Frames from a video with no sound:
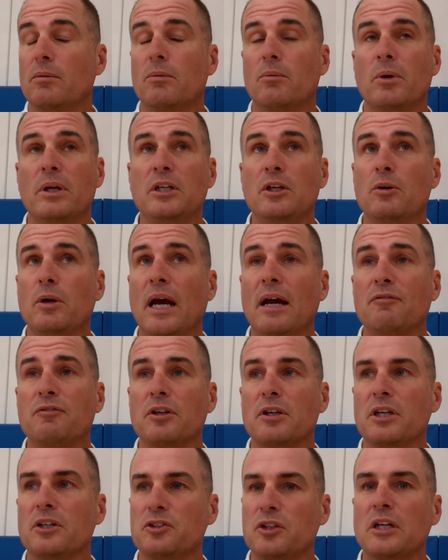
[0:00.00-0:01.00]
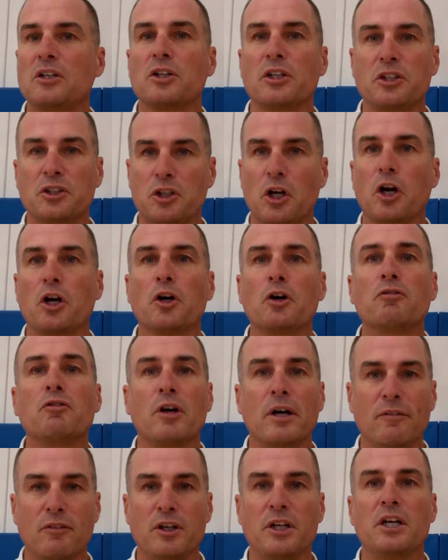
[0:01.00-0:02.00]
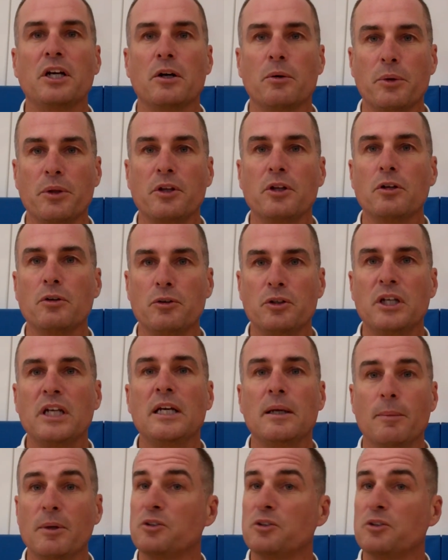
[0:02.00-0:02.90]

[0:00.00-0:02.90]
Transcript: when you have to essentially start over every year with a new team,